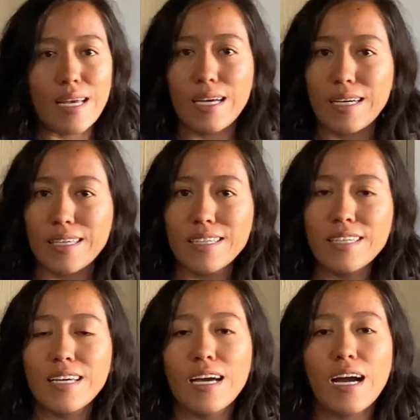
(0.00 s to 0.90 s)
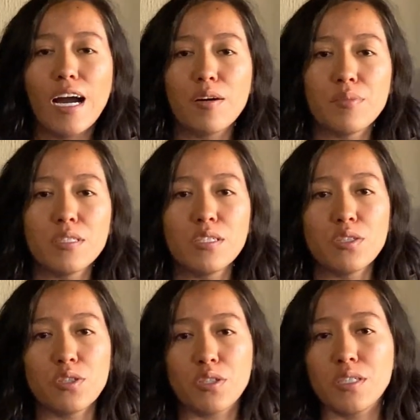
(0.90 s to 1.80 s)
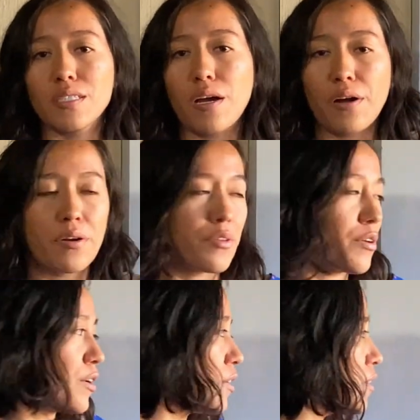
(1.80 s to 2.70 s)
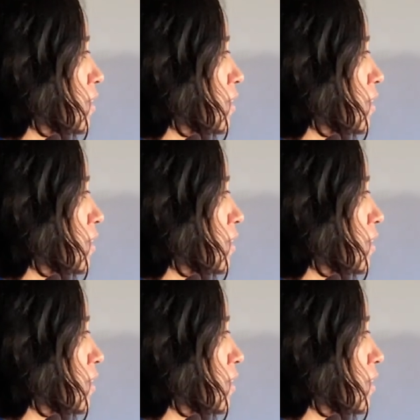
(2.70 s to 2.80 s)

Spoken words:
hay? How many chairs are there?